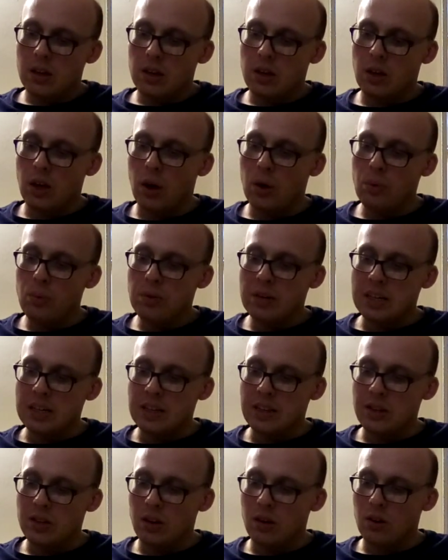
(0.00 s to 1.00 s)

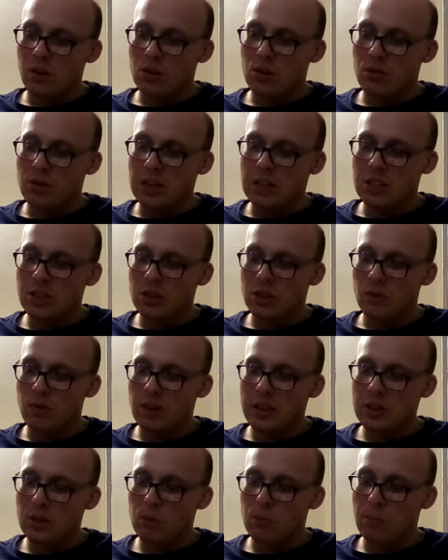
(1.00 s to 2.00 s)
Conies are creatures of
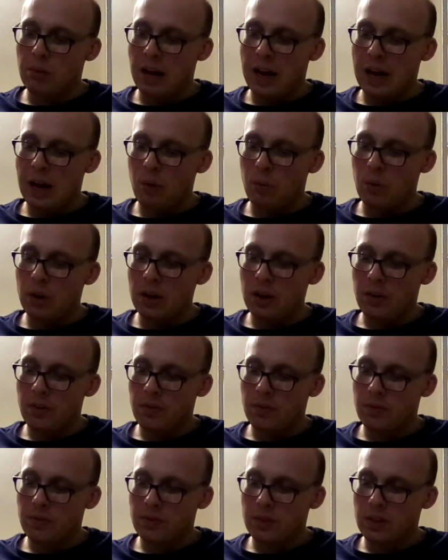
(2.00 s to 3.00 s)
little power,
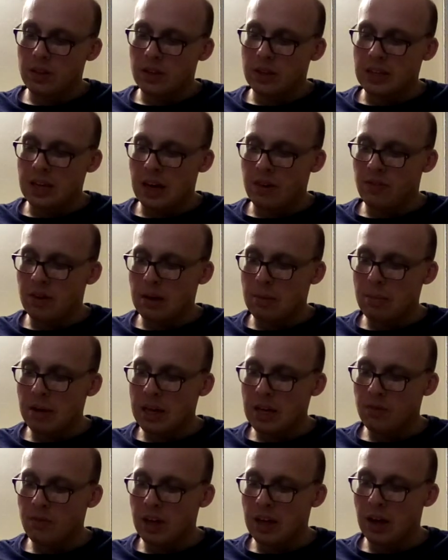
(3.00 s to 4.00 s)
yet they
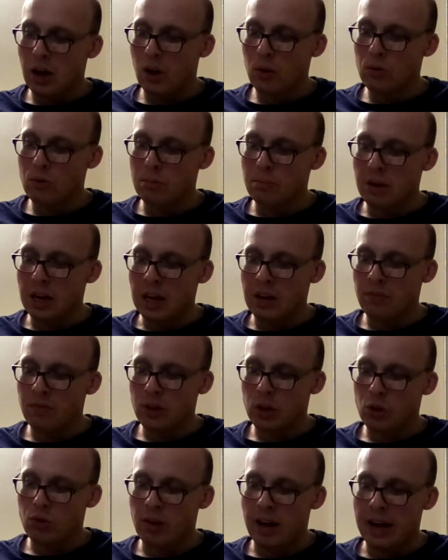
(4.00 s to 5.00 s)
make their home in
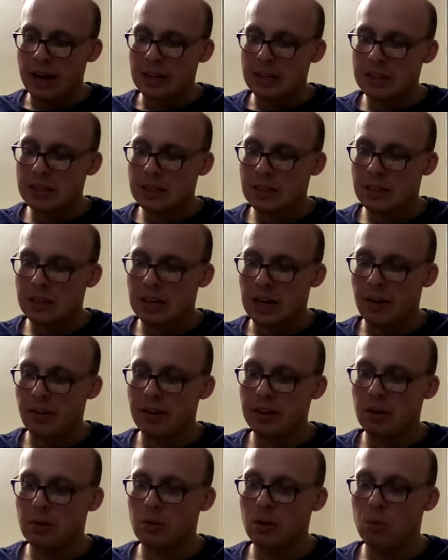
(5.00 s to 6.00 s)
the crags. Now,
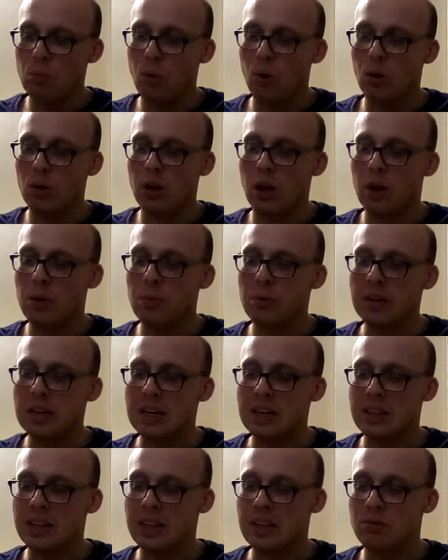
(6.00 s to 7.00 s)
I don't know what
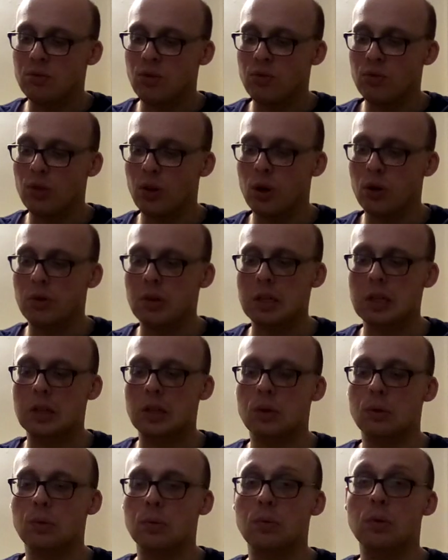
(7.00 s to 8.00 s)
conies is referring
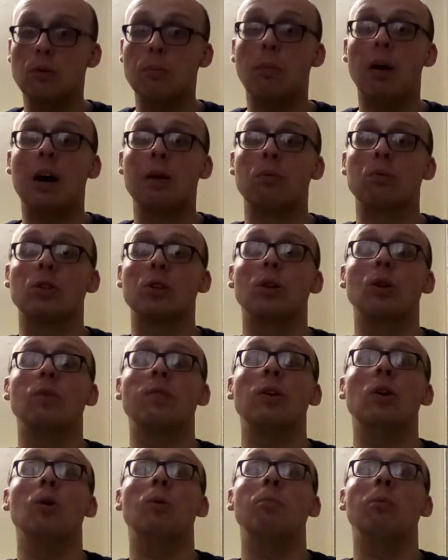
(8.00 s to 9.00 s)
to. You might want to look
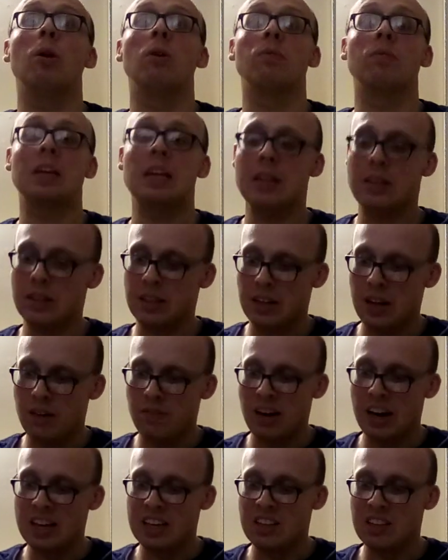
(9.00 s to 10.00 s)
that up on the internet.
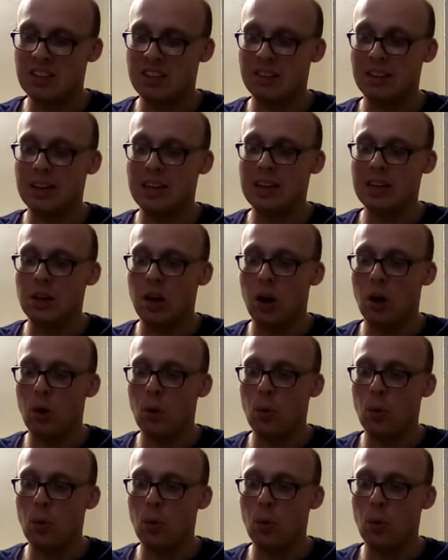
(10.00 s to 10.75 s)
That is Coneys.